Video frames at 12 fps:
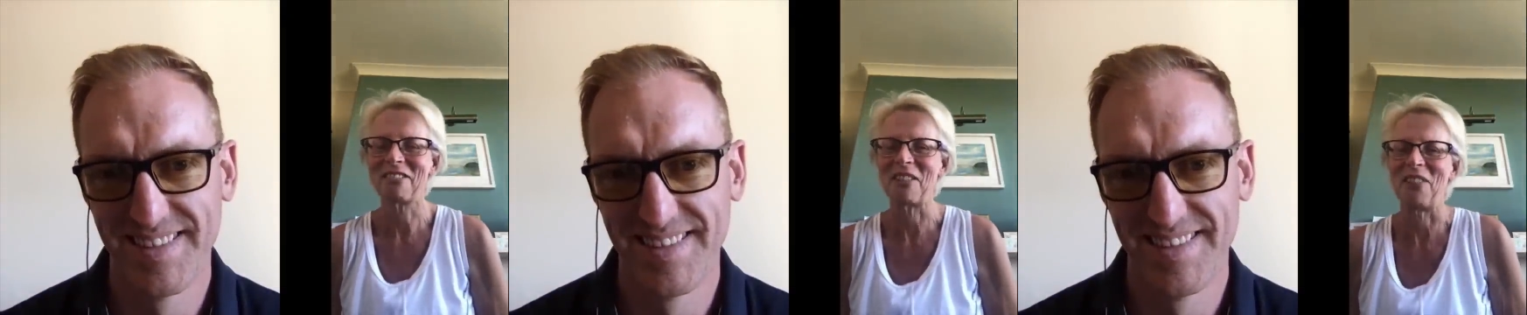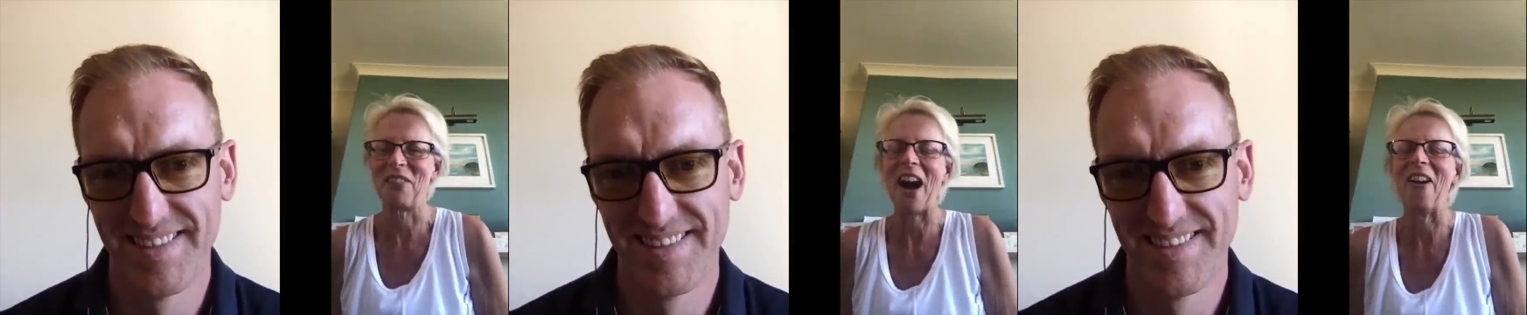Speaker 1: for
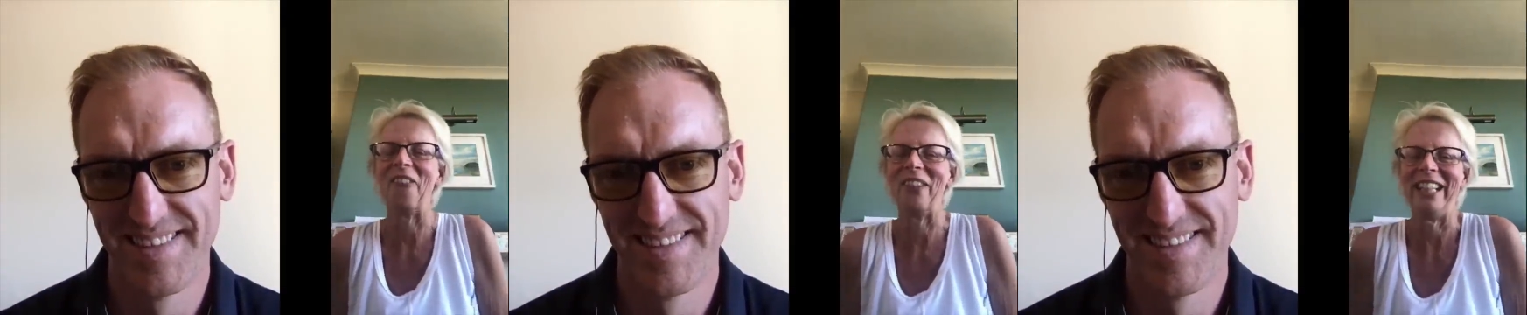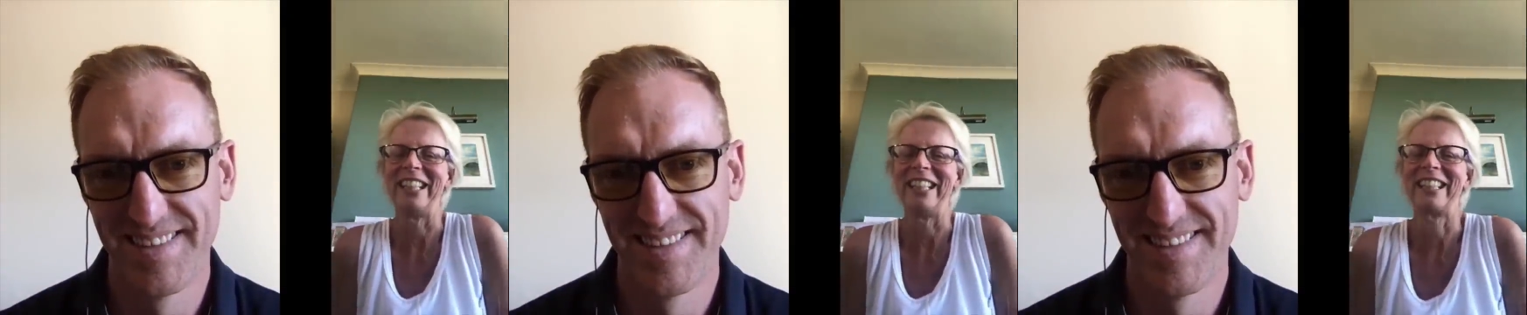about a
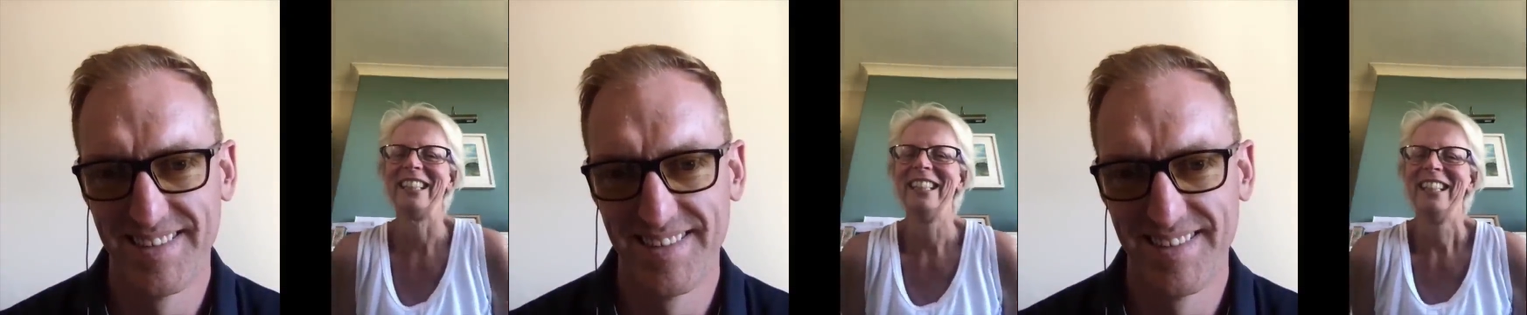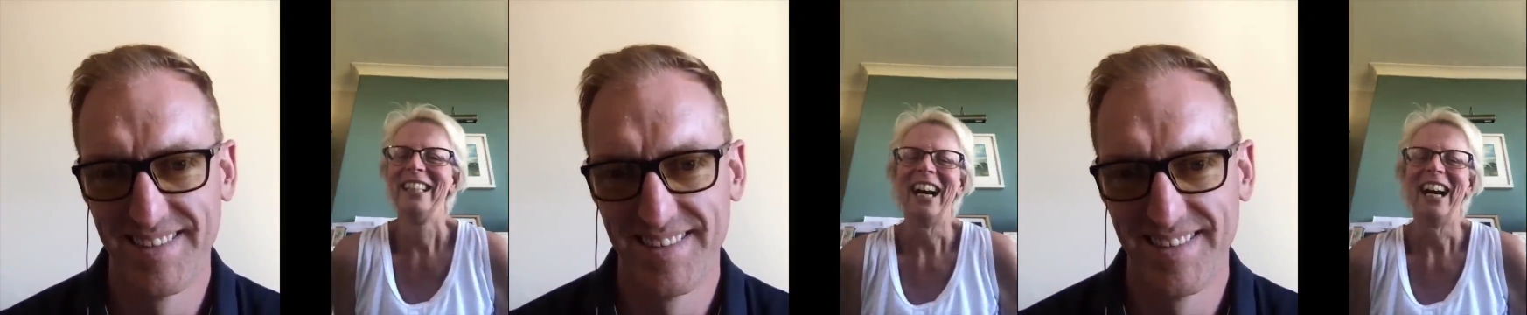week.
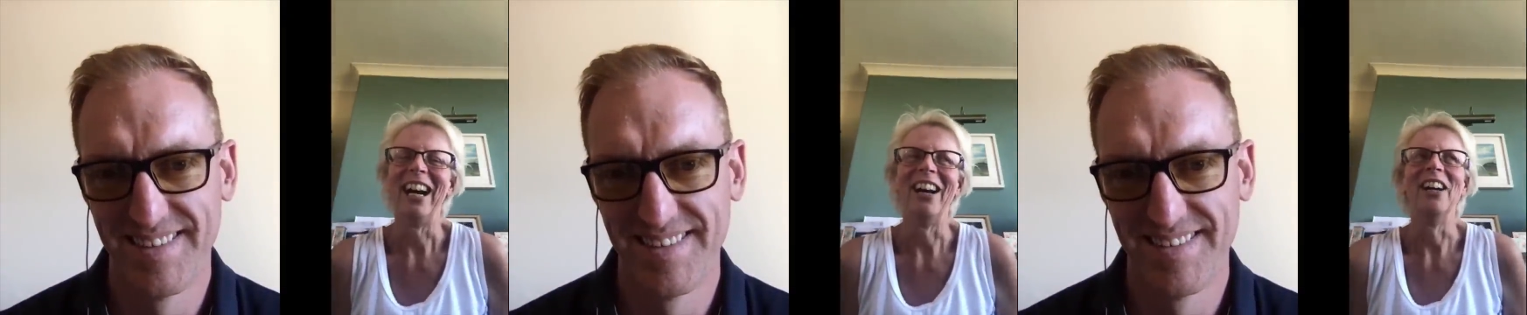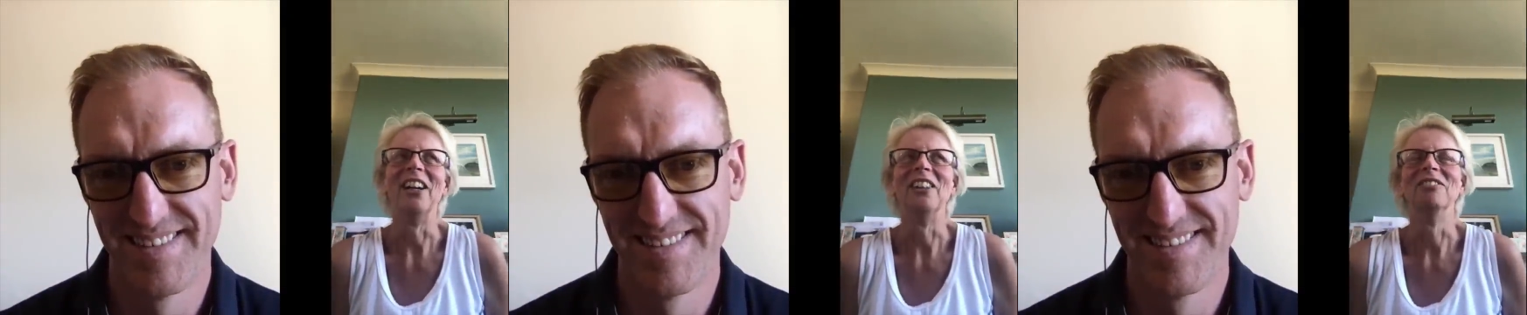
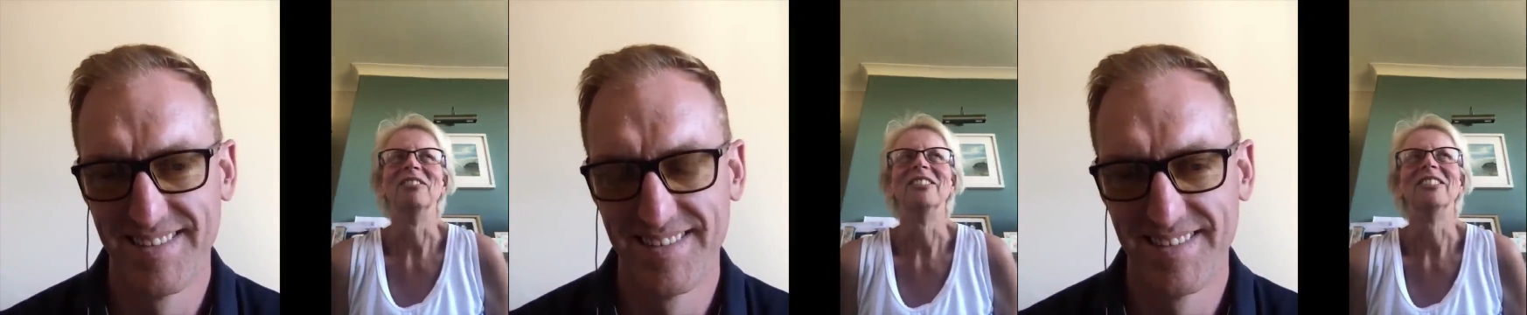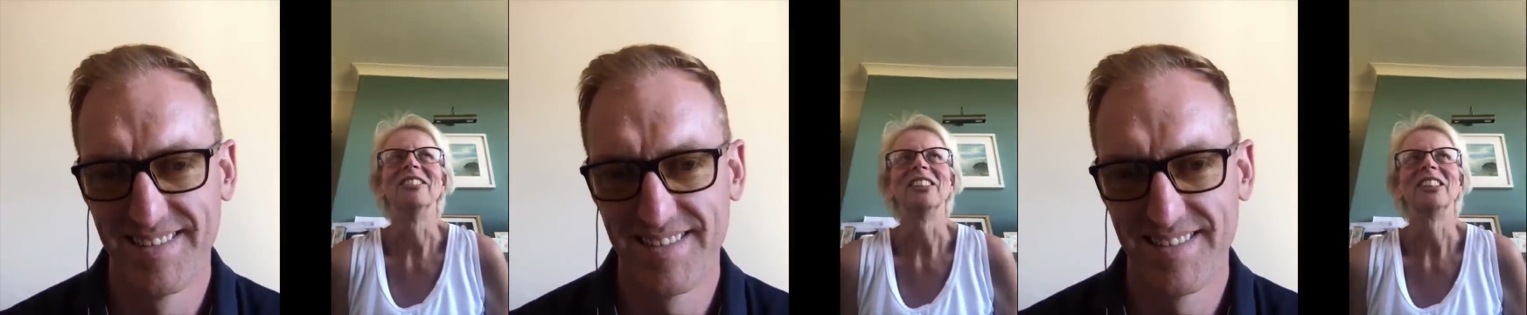Um,
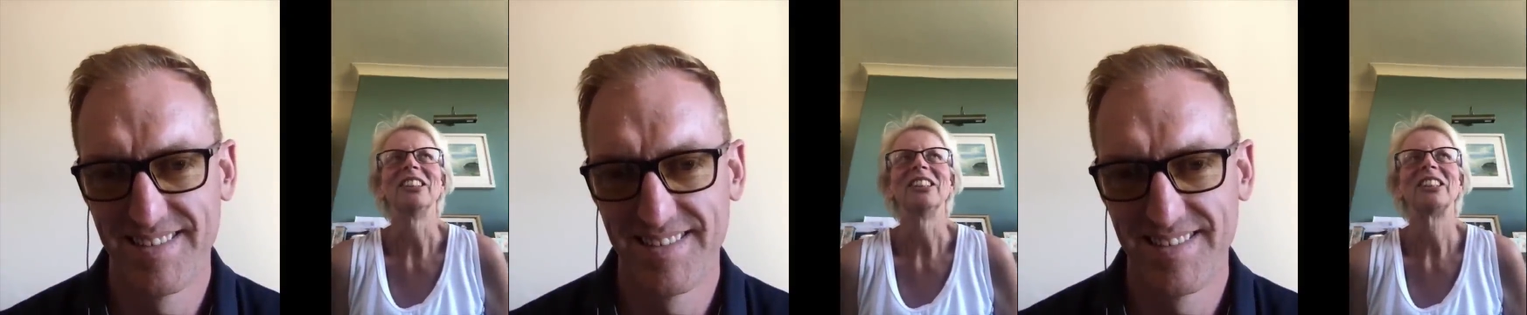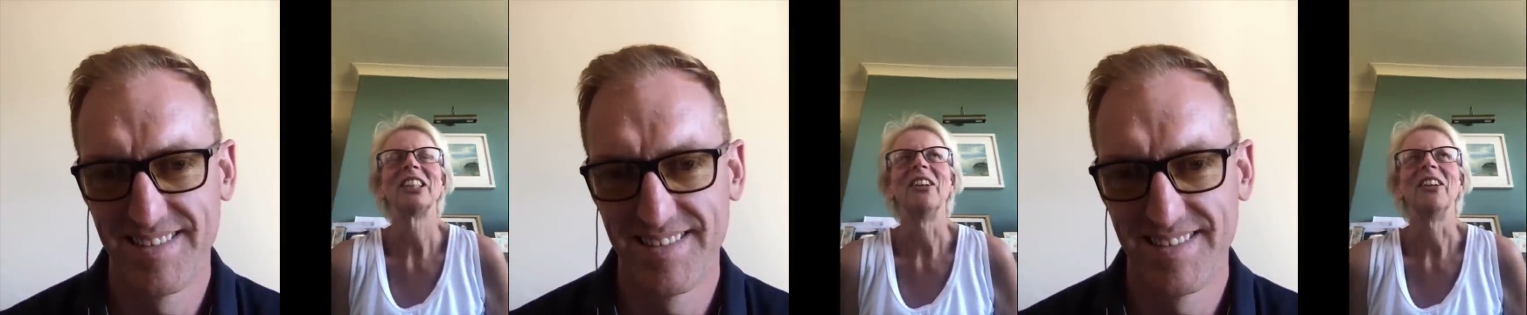
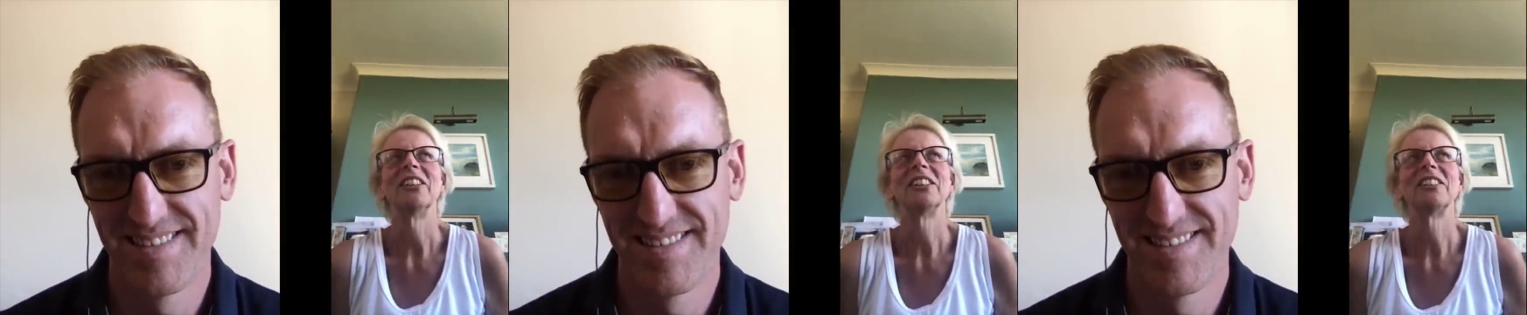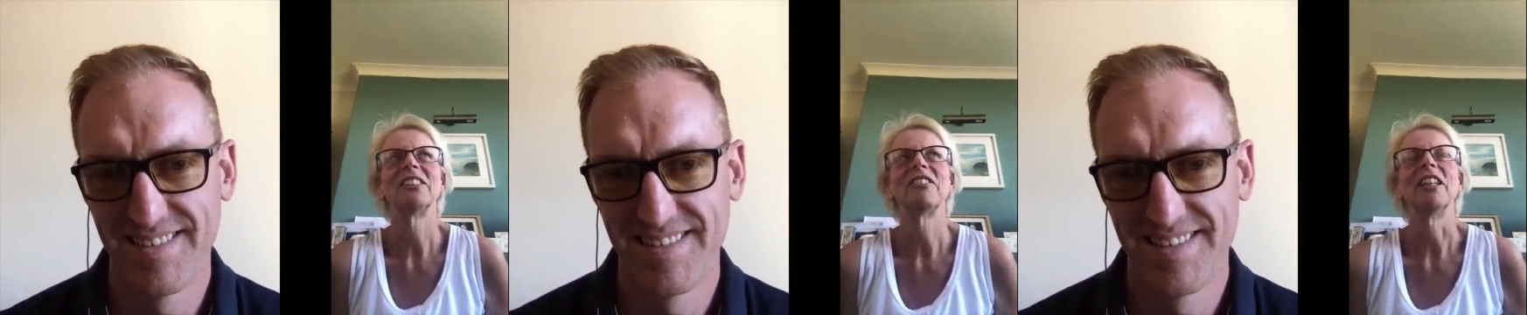so how
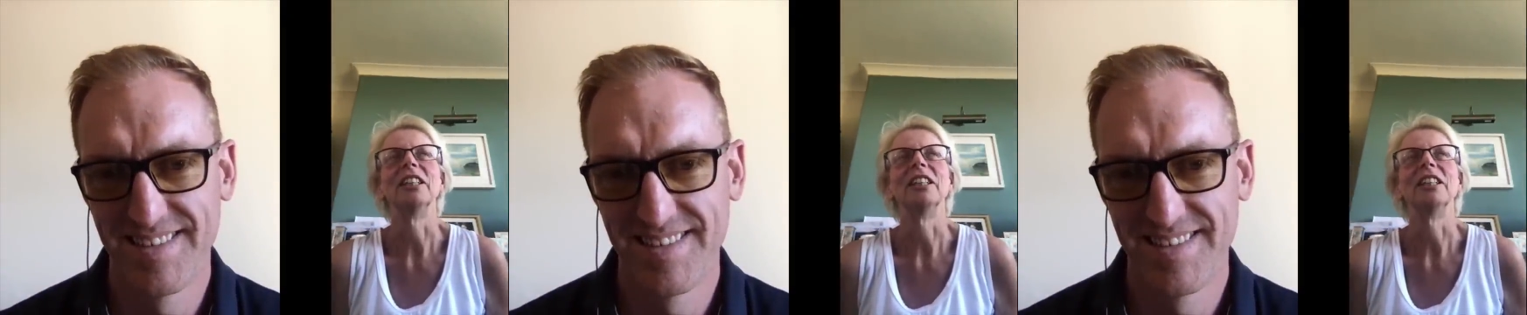to defer?